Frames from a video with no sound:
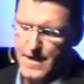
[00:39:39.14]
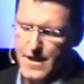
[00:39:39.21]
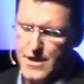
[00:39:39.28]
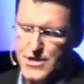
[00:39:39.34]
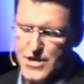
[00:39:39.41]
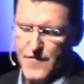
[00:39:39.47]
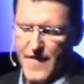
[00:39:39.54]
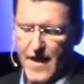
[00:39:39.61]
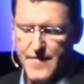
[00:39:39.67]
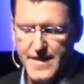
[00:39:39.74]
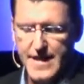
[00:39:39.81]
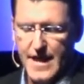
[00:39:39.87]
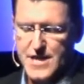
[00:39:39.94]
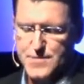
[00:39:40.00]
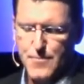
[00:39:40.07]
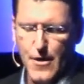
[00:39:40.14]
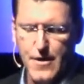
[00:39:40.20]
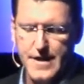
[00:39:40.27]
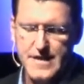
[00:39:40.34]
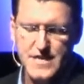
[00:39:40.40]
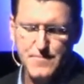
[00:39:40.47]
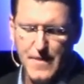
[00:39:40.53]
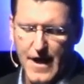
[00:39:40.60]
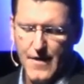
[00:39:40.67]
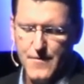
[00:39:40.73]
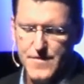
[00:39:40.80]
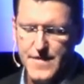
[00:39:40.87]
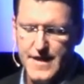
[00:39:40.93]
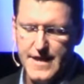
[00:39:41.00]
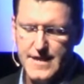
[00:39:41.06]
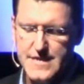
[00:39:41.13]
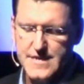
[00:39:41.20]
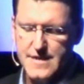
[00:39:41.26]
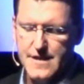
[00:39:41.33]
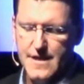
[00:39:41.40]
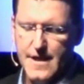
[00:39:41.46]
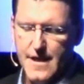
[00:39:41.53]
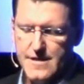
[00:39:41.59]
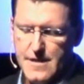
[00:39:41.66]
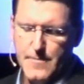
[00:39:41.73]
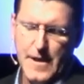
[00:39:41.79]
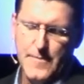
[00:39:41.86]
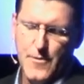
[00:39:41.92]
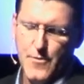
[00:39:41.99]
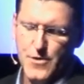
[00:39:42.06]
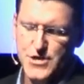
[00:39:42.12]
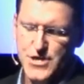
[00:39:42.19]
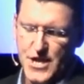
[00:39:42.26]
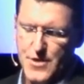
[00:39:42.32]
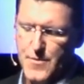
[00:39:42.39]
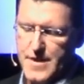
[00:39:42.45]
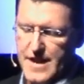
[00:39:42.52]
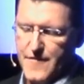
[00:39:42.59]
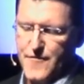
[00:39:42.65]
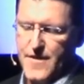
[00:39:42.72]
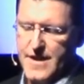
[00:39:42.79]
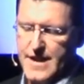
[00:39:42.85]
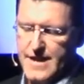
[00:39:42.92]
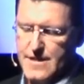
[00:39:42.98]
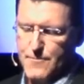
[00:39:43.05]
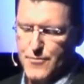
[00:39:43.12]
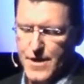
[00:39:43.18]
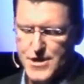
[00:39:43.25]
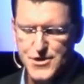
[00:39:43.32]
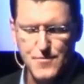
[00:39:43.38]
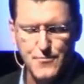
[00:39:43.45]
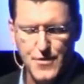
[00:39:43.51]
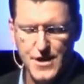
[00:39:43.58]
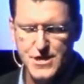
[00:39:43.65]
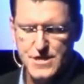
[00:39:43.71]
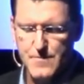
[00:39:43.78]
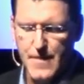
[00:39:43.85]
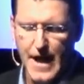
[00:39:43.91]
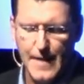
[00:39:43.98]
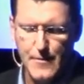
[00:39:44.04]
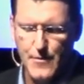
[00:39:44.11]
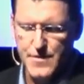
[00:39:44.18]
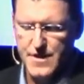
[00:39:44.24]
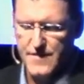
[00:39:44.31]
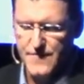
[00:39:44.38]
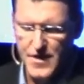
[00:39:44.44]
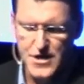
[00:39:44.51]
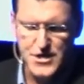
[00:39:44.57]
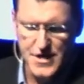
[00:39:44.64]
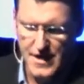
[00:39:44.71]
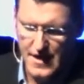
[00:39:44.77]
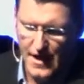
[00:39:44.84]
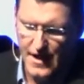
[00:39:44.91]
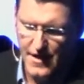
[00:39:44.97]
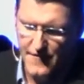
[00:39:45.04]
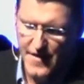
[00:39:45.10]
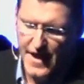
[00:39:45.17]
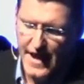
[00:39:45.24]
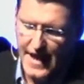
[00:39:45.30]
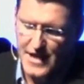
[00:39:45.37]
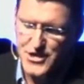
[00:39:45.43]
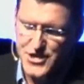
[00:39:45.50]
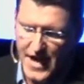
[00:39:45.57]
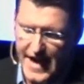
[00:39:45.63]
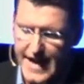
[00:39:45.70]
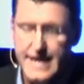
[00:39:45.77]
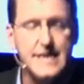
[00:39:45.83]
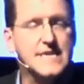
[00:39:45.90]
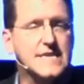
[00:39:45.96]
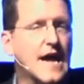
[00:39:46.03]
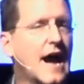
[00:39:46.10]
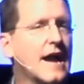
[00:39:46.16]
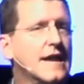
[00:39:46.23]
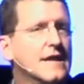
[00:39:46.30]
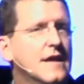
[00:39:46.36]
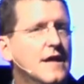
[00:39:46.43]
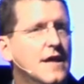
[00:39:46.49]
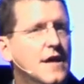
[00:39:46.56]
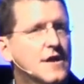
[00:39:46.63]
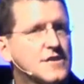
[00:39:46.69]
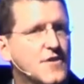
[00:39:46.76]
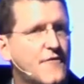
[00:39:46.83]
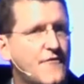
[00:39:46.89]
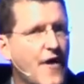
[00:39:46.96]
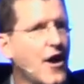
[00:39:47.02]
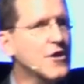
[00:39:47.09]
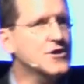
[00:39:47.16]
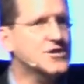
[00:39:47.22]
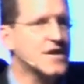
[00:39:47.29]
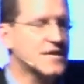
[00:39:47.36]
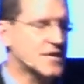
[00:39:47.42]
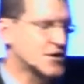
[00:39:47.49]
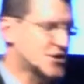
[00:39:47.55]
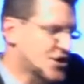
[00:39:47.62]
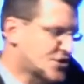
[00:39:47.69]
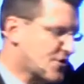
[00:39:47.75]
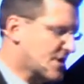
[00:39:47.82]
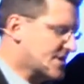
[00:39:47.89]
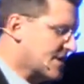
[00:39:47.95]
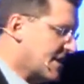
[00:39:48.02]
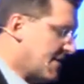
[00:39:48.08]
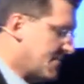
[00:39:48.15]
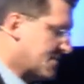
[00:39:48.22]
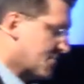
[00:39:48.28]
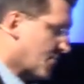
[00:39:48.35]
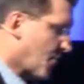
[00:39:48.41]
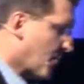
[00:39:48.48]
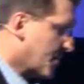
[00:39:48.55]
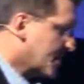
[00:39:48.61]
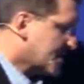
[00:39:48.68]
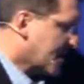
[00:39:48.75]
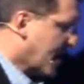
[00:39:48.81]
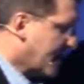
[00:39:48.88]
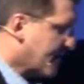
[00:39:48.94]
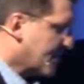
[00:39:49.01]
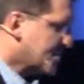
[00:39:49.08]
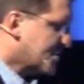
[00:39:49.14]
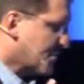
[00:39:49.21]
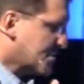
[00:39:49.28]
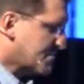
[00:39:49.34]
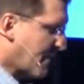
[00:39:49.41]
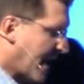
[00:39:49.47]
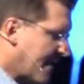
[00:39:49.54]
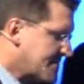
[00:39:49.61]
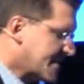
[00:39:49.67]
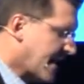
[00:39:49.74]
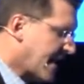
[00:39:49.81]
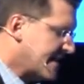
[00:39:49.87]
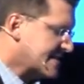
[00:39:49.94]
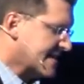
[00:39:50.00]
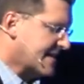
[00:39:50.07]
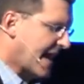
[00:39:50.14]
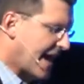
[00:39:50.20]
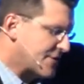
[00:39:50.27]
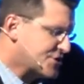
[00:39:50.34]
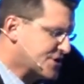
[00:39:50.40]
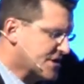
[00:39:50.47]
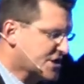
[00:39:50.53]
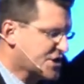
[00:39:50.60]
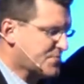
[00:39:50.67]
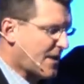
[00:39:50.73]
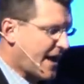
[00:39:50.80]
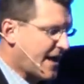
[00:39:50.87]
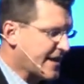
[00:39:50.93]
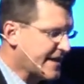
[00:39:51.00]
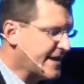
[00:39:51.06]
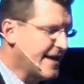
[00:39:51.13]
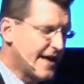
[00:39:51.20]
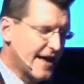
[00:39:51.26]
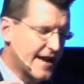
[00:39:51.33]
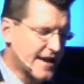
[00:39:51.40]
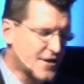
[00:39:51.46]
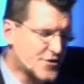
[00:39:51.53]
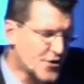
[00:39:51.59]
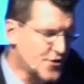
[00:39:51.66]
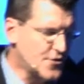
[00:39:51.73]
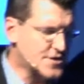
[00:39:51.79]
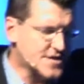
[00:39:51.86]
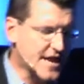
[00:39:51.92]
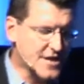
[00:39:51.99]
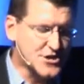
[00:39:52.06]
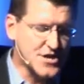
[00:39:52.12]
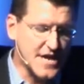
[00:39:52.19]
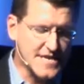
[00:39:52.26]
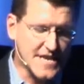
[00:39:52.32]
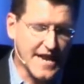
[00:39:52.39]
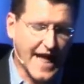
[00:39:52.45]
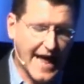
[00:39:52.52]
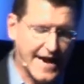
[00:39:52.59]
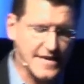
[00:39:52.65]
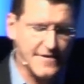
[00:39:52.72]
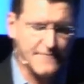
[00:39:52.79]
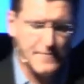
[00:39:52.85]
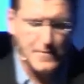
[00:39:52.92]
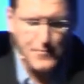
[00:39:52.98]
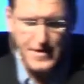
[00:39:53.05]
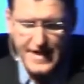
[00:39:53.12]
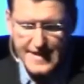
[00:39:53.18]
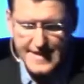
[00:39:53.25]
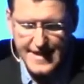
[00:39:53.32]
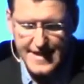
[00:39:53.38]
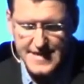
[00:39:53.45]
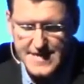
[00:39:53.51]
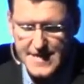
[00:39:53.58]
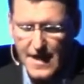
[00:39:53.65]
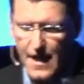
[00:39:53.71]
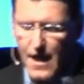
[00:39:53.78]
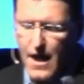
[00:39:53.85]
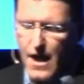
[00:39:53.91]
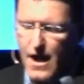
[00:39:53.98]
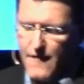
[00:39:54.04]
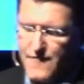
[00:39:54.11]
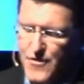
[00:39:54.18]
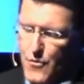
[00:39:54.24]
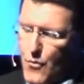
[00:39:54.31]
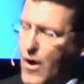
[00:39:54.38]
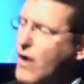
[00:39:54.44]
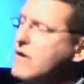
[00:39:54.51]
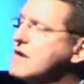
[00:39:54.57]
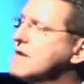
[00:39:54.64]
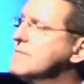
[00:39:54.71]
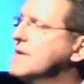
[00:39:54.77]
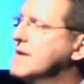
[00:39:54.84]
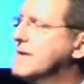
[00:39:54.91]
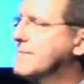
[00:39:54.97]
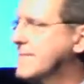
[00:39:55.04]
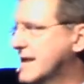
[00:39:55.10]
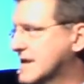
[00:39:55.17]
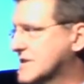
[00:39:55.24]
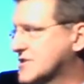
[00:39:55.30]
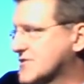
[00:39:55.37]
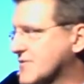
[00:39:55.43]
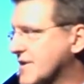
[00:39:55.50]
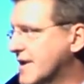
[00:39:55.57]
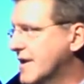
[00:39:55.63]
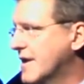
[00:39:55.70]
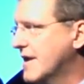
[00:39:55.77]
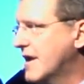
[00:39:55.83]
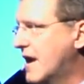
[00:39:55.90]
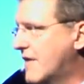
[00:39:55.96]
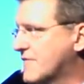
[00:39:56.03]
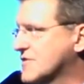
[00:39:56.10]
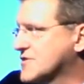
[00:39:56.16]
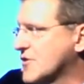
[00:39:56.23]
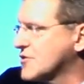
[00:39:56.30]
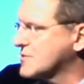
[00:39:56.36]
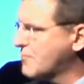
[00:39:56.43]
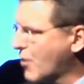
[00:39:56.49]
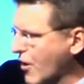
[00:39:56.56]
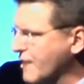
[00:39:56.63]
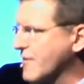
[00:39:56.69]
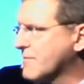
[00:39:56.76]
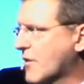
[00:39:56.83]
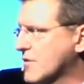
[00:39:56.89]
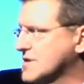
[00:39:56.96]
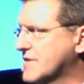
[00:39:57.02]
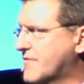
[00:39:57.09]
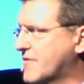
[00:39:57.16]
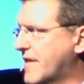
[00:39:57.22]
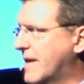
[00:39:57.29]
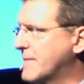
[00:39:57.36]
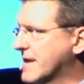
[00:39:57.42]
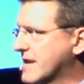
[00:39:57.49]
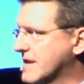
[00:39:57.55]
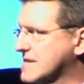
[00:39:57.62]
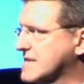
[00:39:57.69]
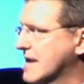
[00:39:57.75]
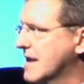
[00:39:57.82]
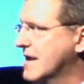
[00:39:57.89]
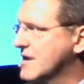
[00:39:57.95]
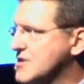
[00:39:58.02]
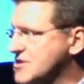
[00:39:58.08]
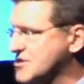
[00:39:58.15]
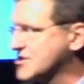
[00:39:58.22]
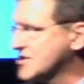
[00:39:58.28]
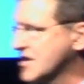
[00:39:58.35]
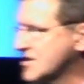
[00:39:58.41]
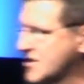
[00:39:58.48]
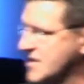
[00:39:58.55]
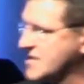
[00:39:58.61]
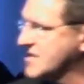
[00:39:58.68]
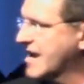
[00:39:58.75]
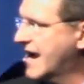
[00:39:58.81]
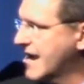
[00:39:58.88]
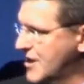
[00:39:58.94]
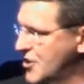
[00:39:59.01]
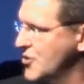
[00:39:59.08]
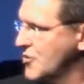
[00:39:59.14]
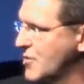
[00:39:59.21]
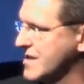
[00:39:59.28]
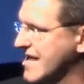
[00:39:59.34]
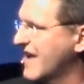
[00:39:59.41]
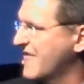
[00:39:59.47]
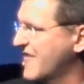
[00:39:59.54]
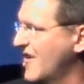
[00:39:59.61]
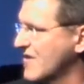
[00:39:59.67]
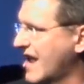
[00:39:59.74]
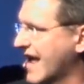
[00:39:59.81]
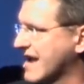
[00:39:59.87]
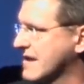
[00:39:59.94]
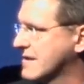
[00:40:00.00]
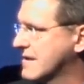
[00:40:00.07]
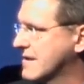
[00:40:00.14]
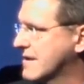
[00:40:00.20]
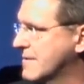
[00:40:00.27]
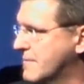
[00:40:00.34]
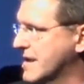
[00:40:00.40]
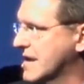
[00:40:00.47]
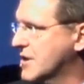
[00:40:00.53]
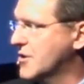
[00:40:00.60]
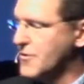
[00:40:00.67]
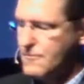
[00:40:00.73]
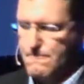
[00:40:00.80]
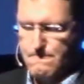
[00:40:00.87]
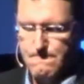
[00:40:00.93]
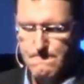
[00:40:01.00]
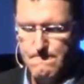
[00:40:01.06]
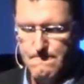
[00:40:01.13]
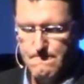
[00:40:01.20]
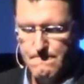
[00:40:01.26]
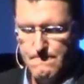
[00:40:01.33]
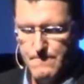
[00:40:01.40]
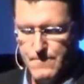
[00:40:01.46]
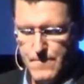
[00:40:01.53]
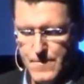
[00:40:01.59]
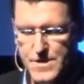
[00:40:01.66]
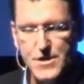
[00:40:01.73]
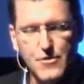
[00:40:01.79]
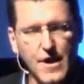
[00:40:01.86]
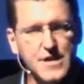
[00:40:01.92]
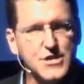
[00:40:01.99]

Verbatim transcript: She found the guest parking spot with ease. The people were genuinely friendly. The preacher preached the Bible with conviction and love. And Jane decided to follow Jesus. She trusted him as her Lord and Savior, and she was baptized. And now she is smiling and enthused, and she's an active member, get this, of the Welcome Ministry of the church. Perfect person for that because she just kind of knew what that felt like being new. It's a great